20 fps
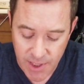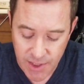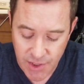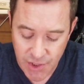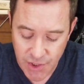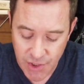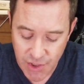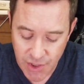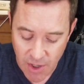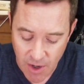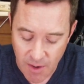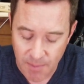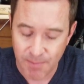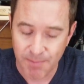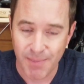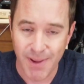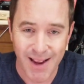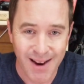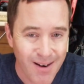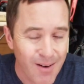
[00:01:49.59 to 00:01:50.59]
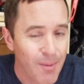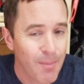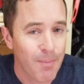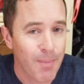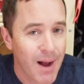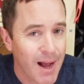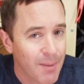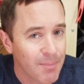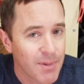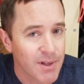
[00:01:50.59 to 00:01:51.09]
sharp,
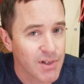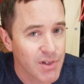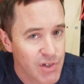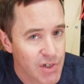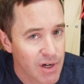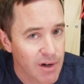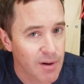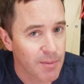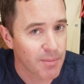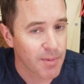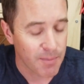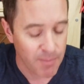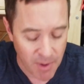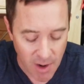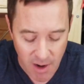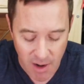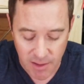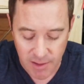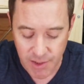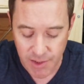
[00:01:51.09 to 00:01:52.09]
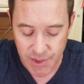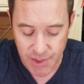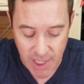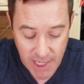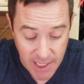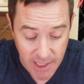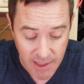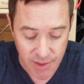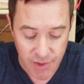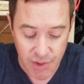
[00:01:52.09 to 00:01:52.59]
hair-popping, sharp, polished
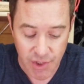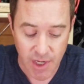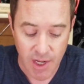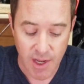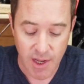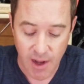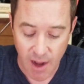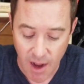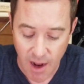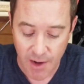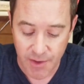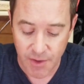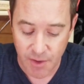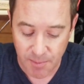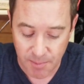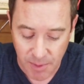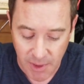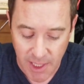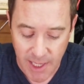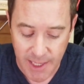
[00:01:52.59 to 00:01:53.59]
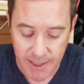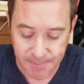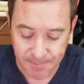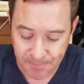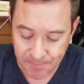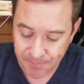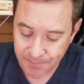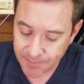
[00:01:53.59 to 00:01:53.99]
edge on your blade.